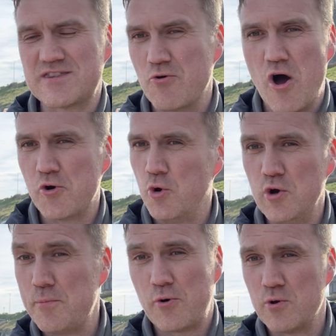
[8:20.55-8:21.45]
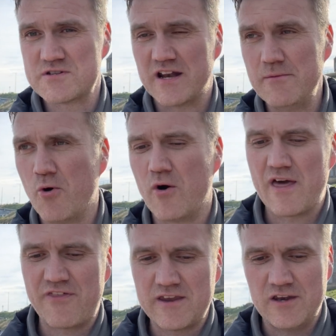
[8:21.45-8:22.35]
There are no loopholes anymore, and I
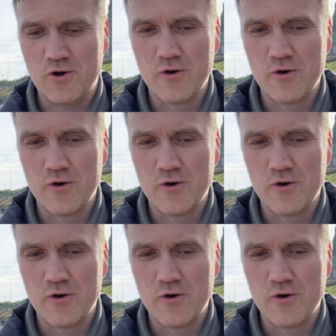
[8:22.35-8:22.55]
think